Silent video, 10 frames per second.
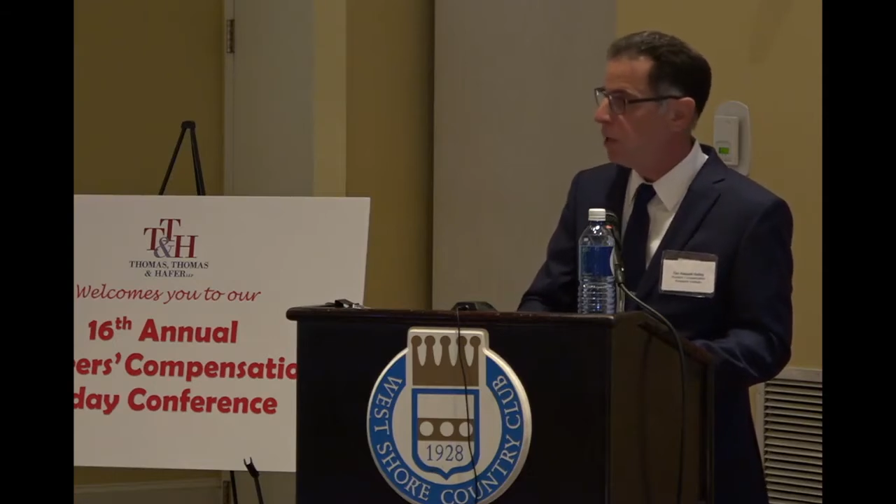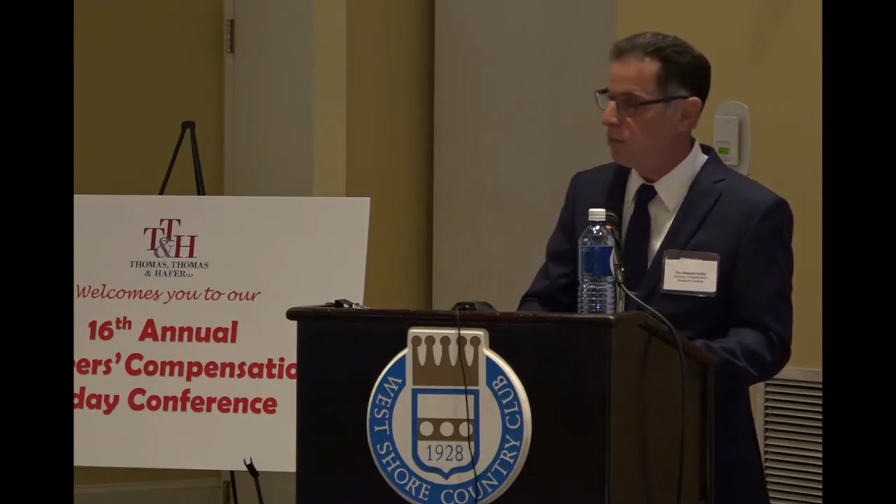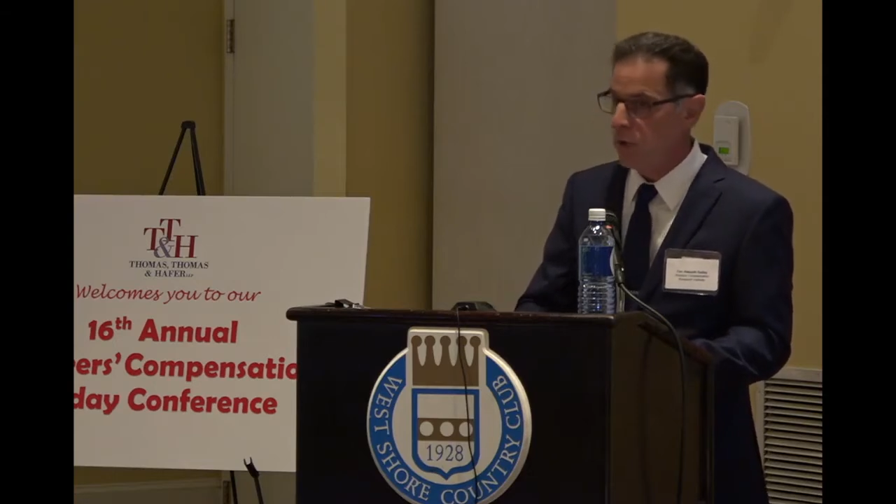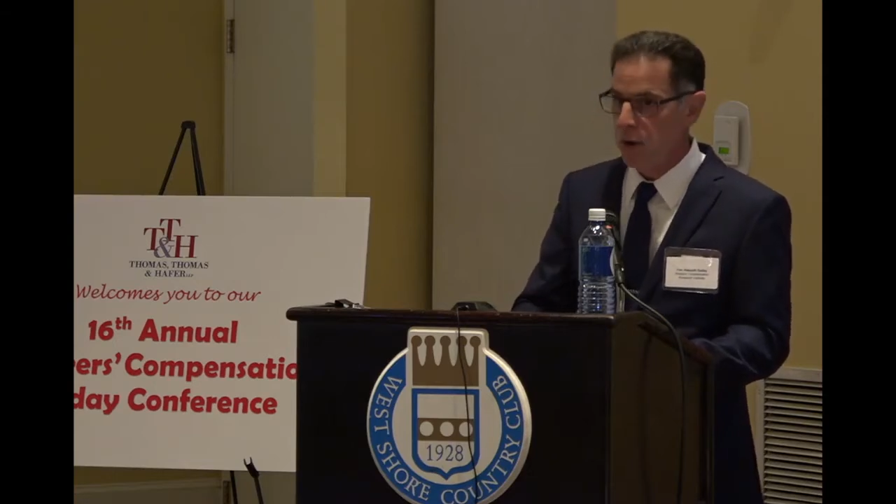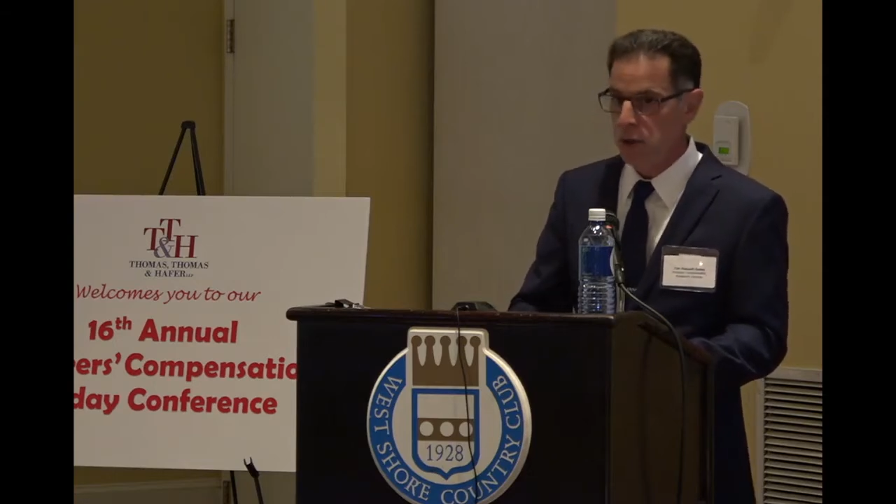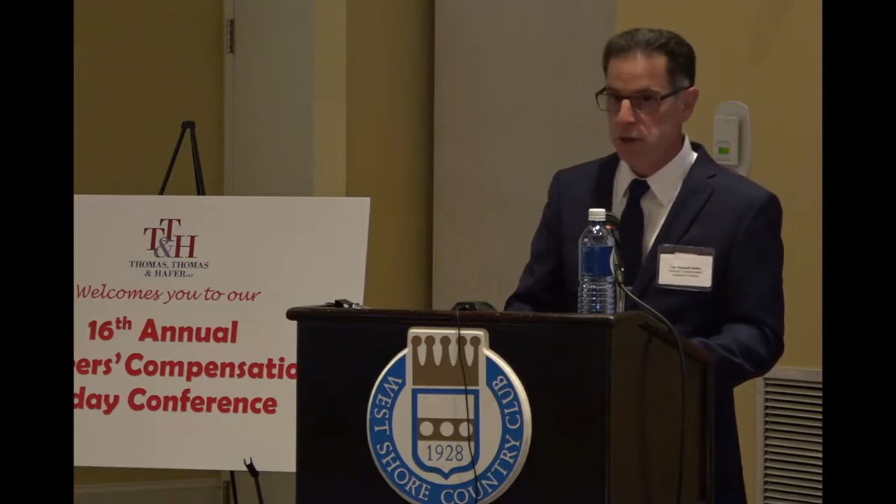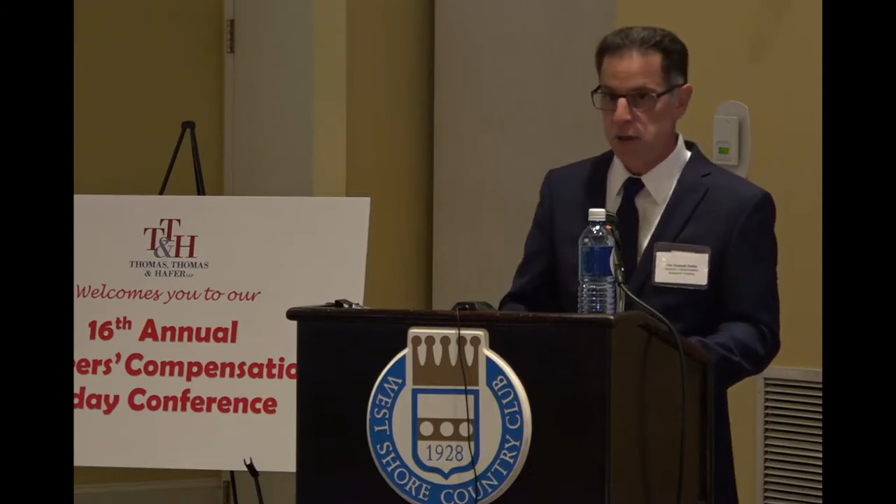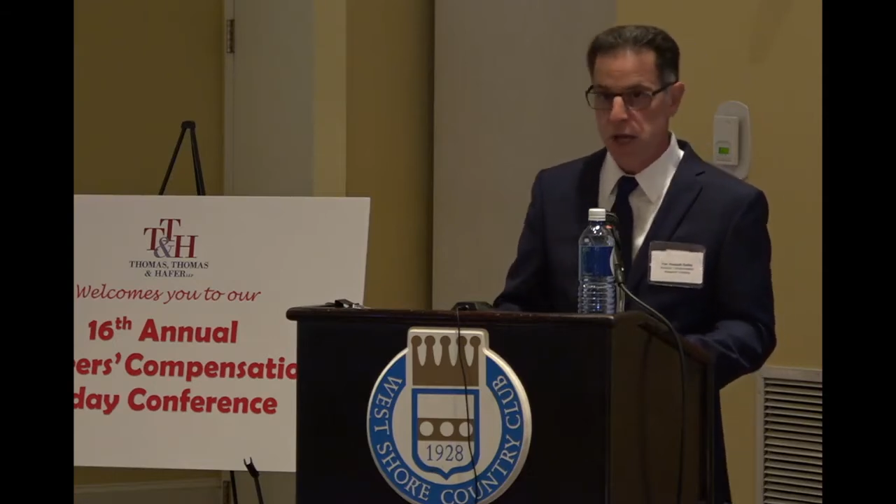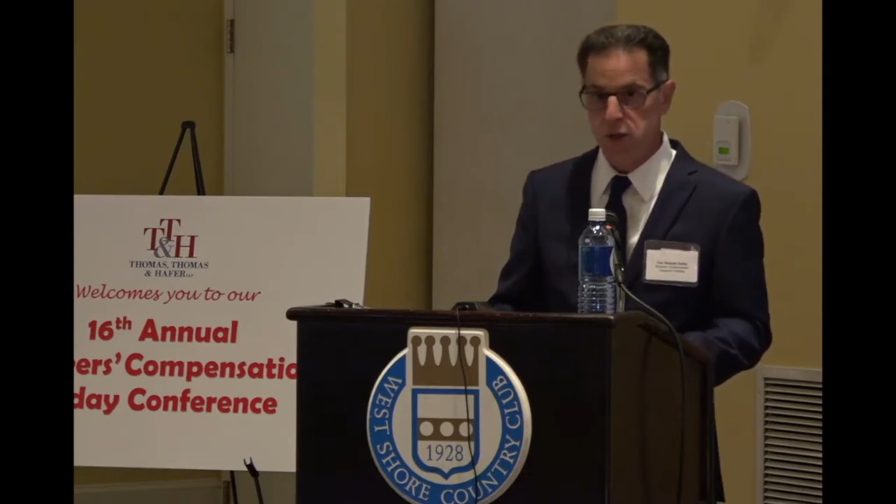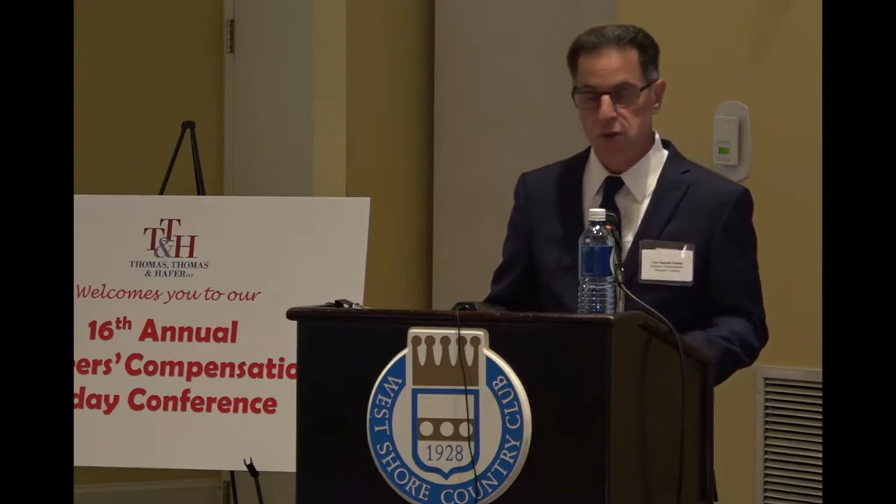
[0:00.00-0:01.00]
in various
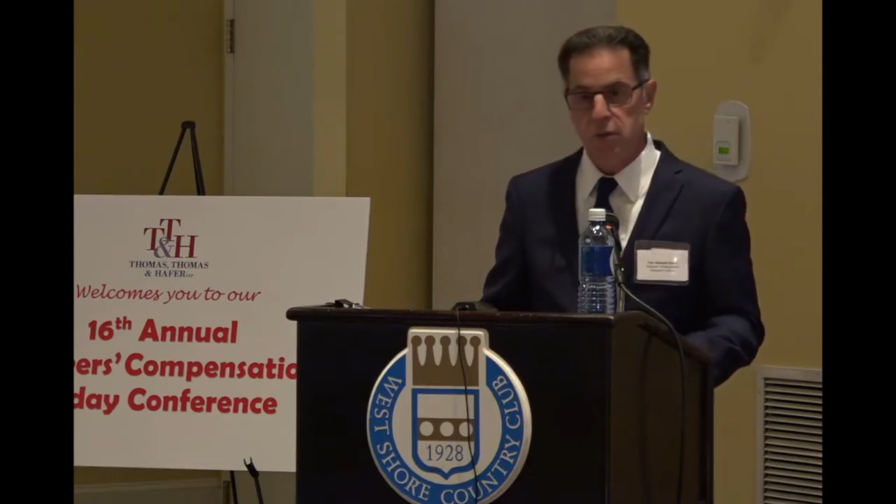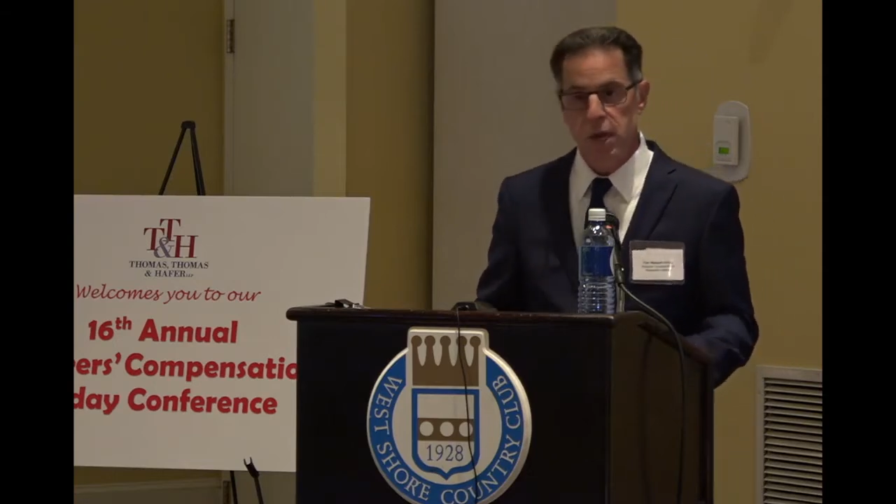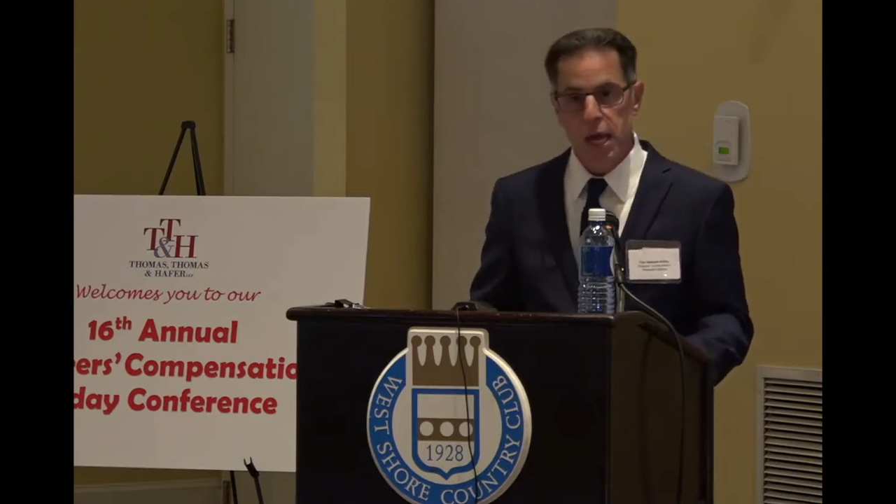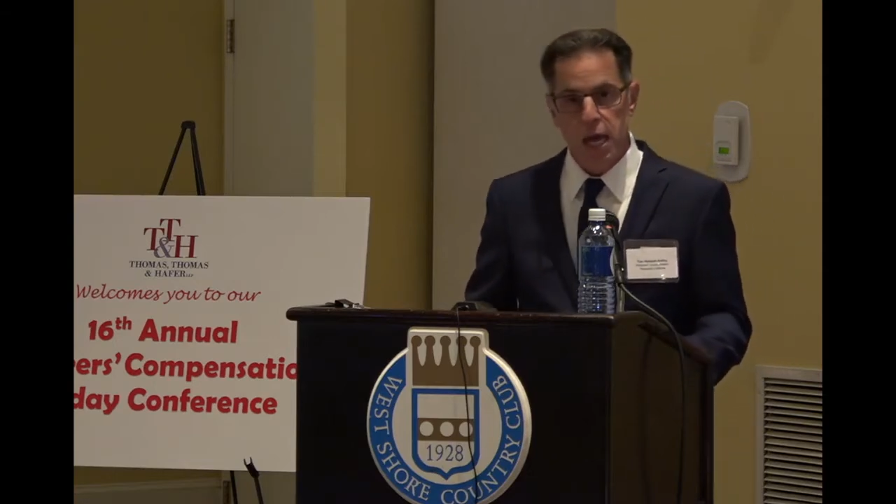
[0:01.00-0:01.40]
states.